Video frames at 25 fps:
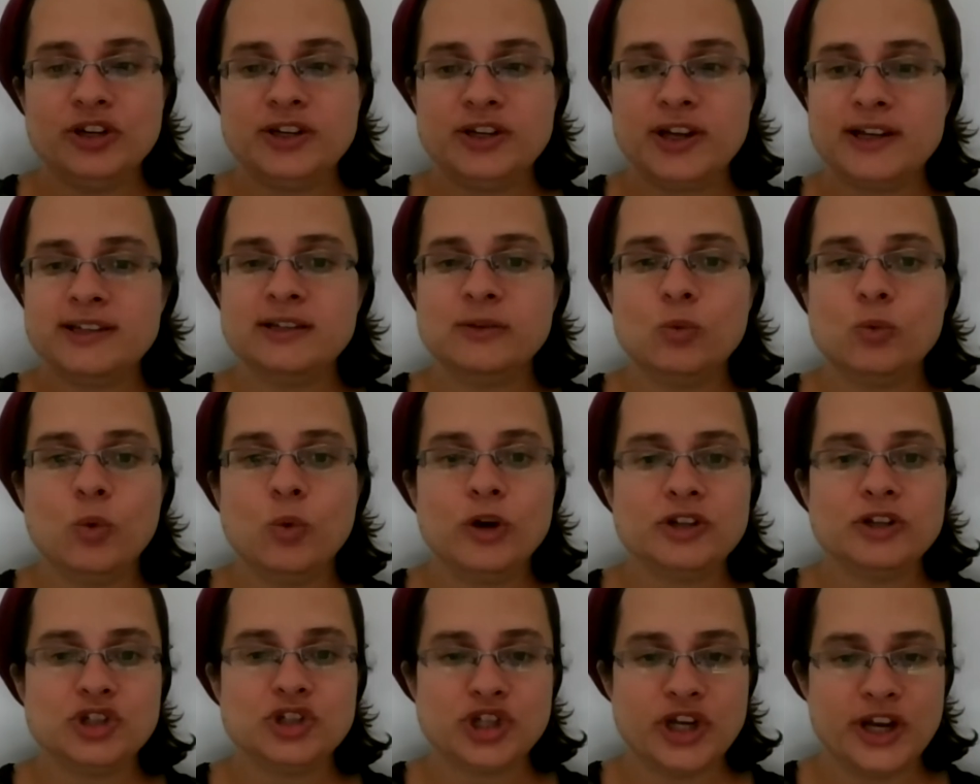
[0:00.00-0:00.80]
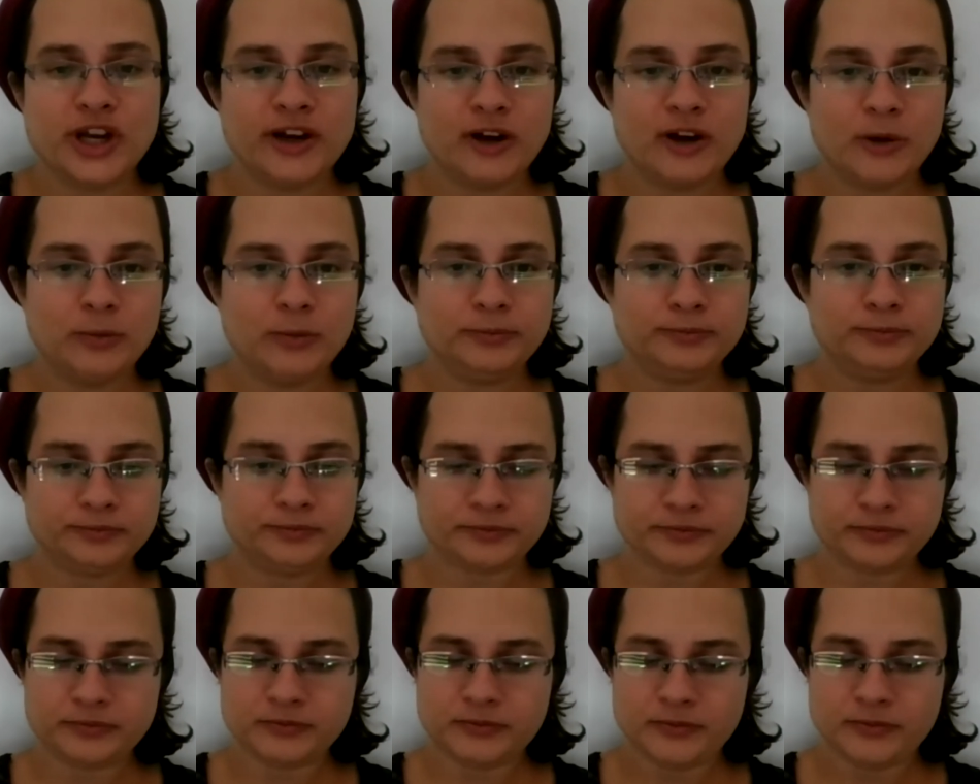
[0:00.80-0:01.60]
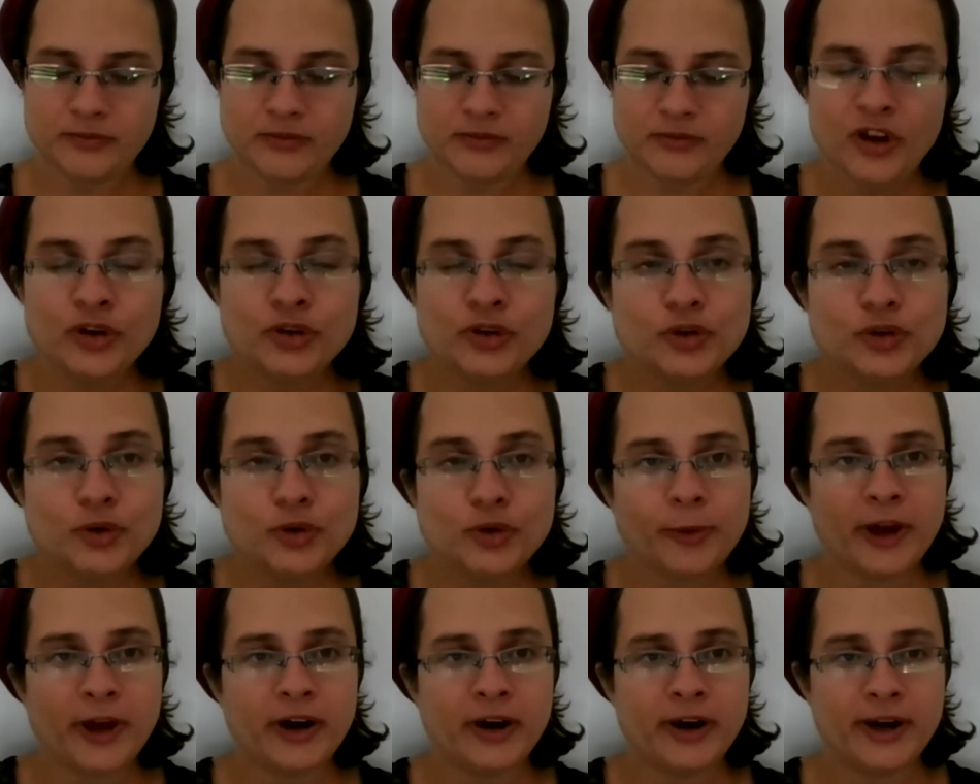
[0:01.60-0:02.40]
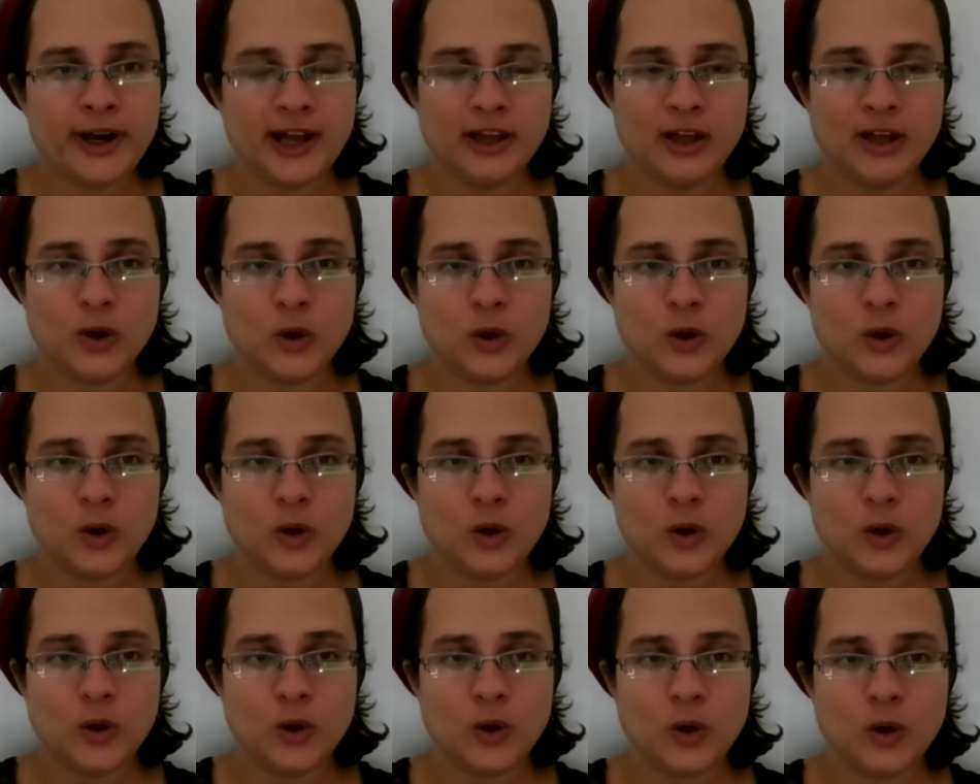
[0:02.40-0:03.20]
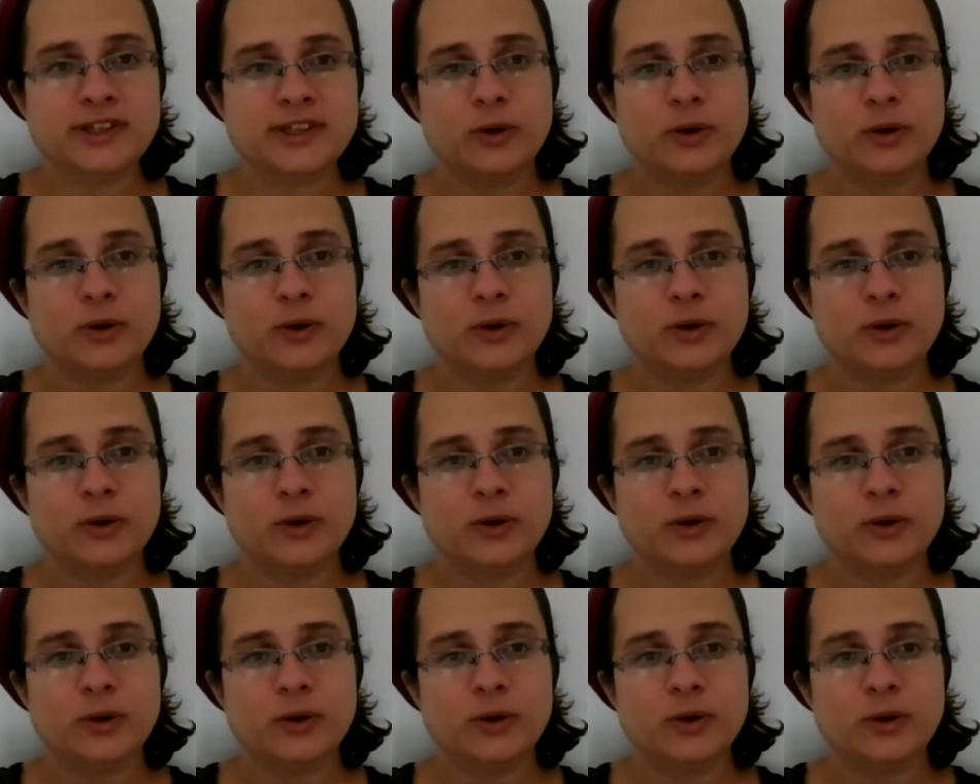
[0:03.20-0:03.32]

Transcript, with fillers: she doesn't want Jacob to marry a local woman.